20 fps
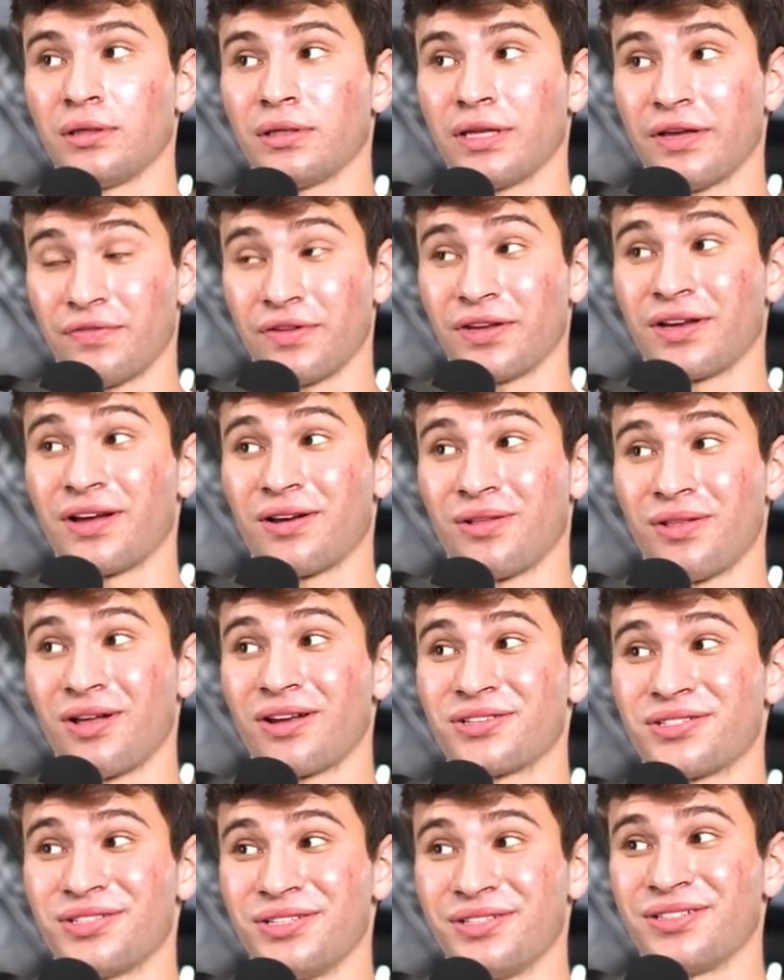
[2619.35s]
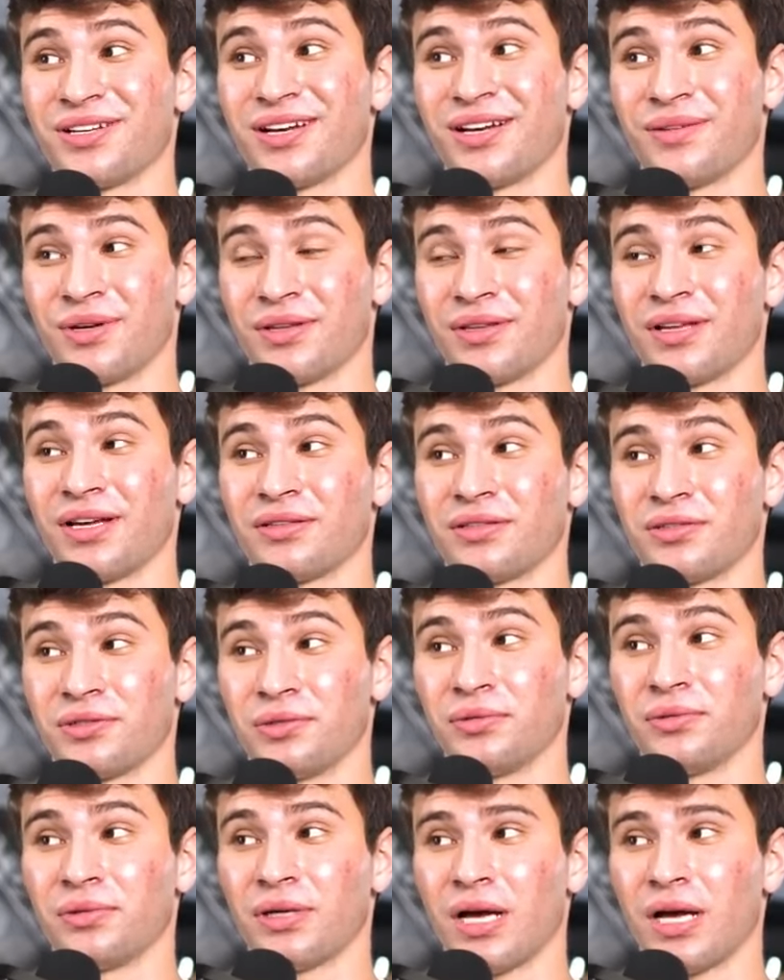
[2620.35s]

Definitely got a lot of seat time on that, too.